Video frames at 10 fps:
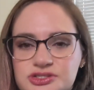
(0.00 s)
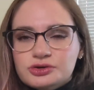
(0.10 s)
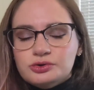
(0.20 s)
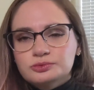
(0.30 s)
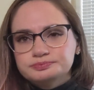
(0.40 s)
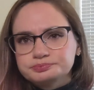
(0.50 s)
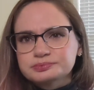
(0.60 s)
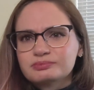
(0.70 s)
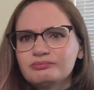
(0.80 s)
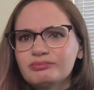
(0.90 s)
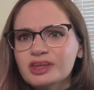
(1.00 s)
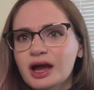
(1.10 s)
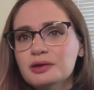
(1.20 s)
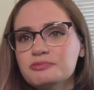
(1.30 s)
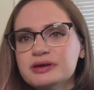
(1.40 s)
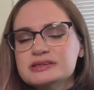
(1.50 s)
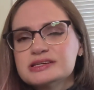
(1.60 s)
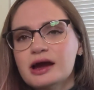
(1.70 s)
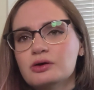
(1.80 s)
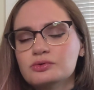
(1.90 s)
So I've picked
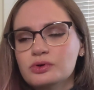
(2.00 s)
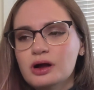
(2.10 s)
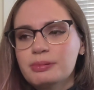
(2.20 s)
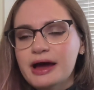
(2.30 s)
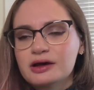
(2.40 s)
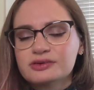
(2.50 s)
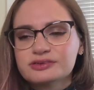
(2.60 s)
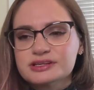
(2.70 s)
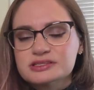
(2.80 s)
out a pattern,